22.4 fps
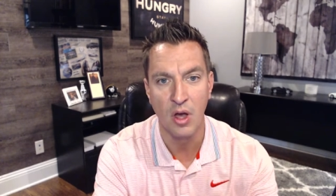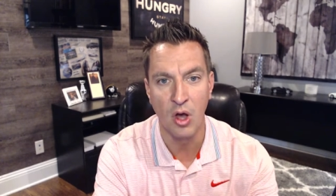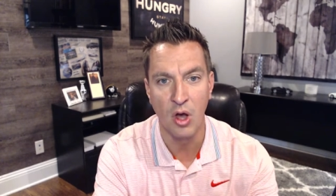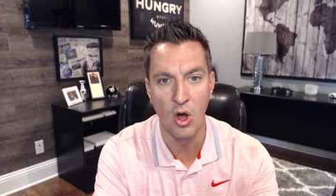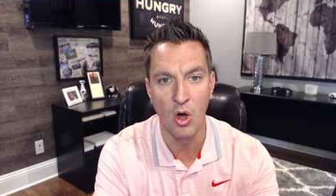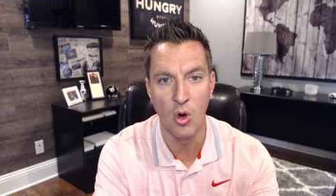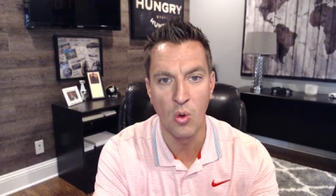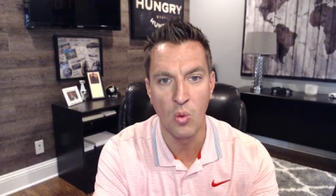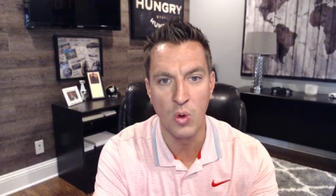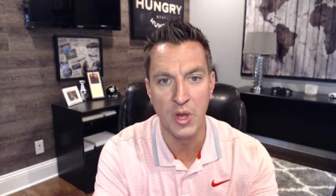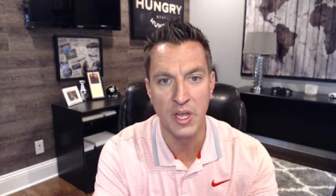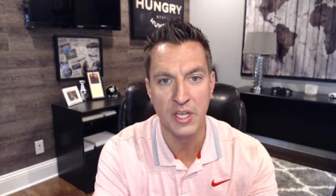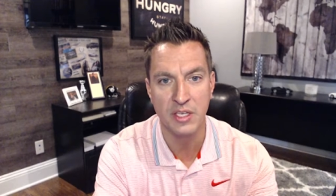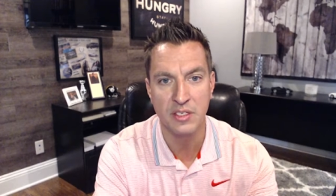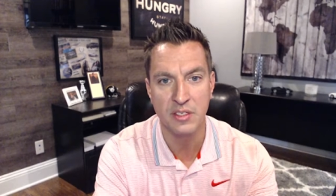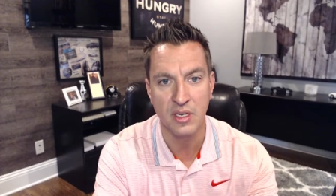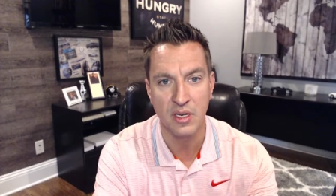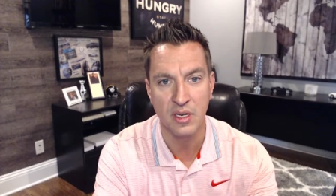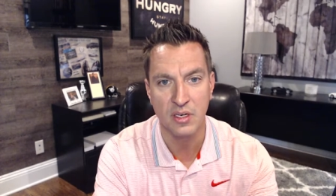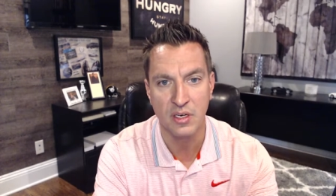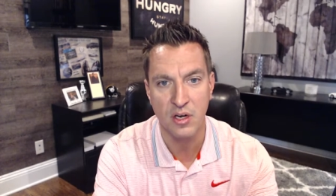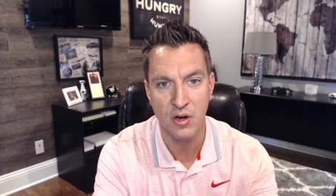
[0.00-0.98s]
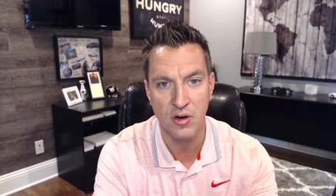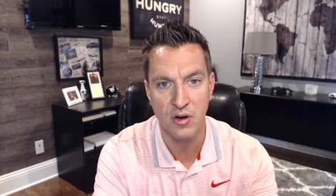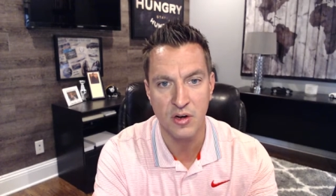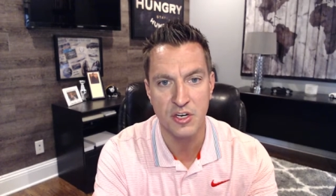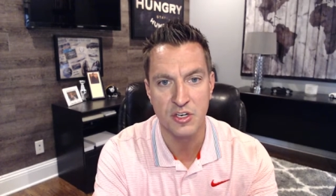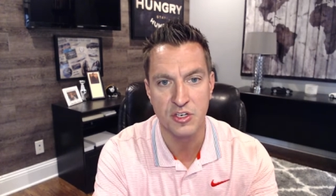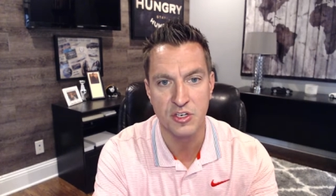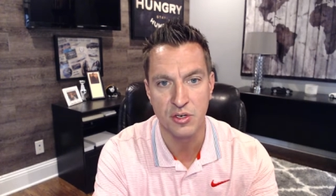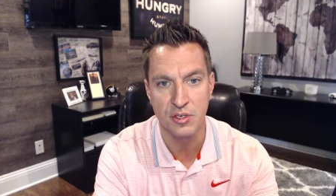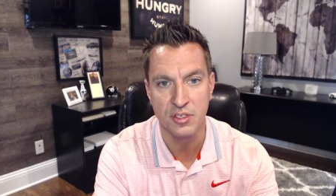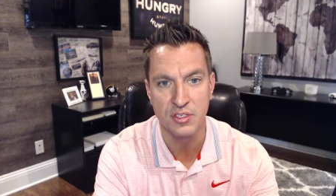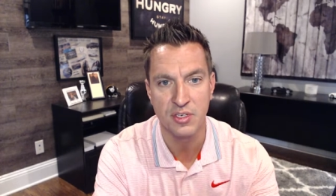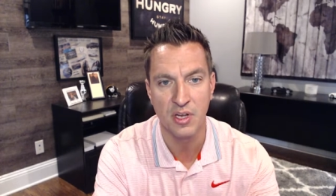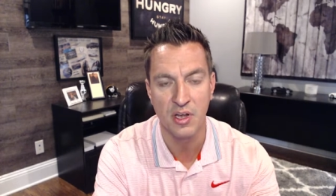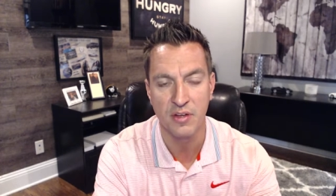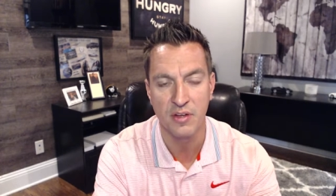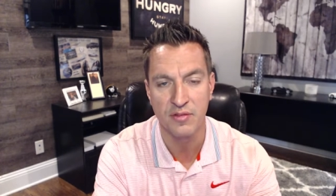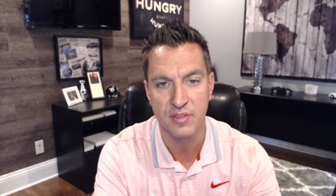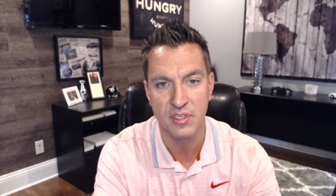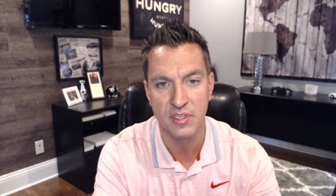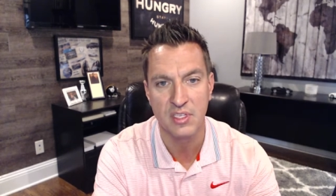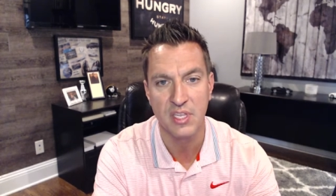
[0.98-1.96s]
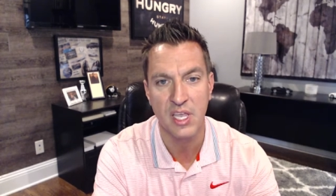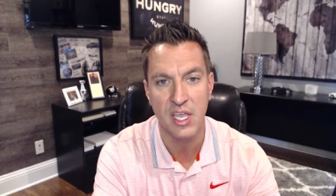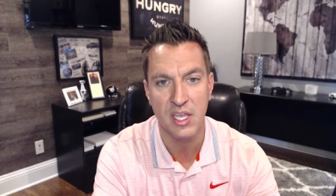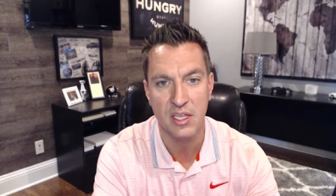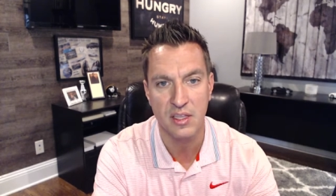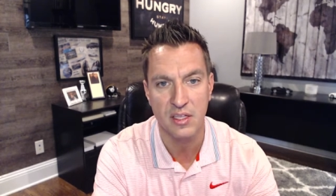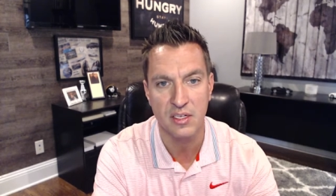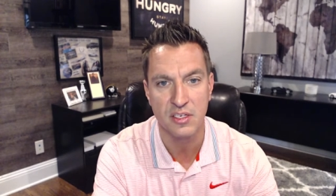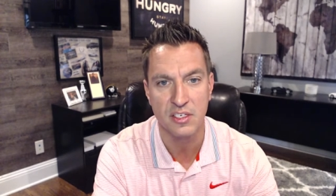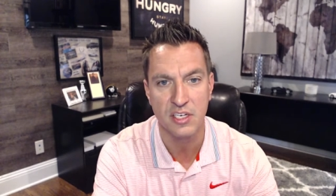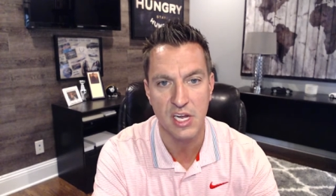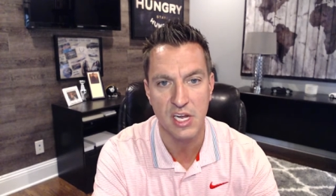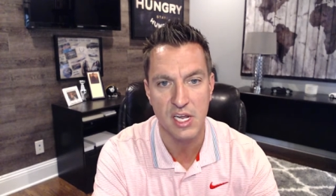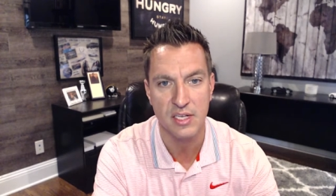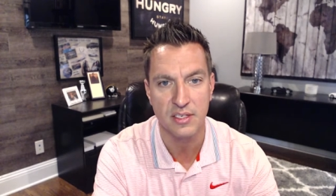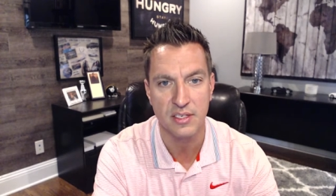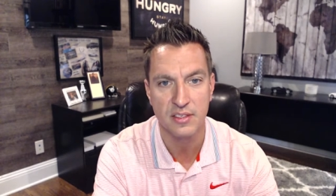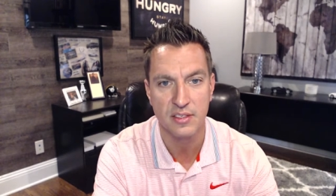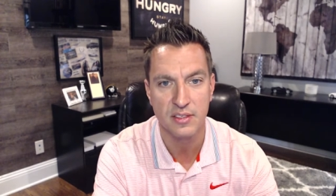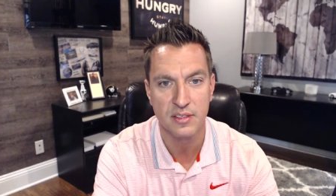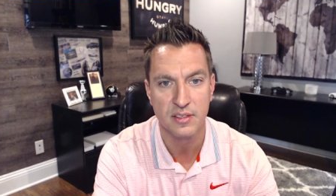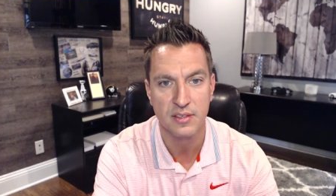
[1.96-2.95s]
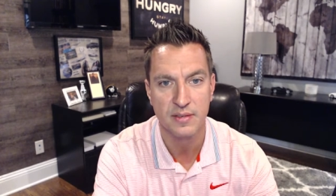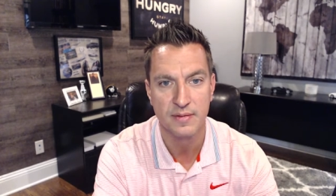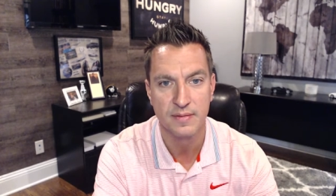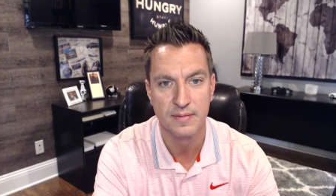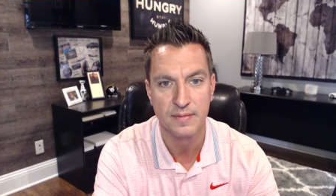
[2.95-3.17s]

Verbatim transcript: always encourage yourself to take the chance.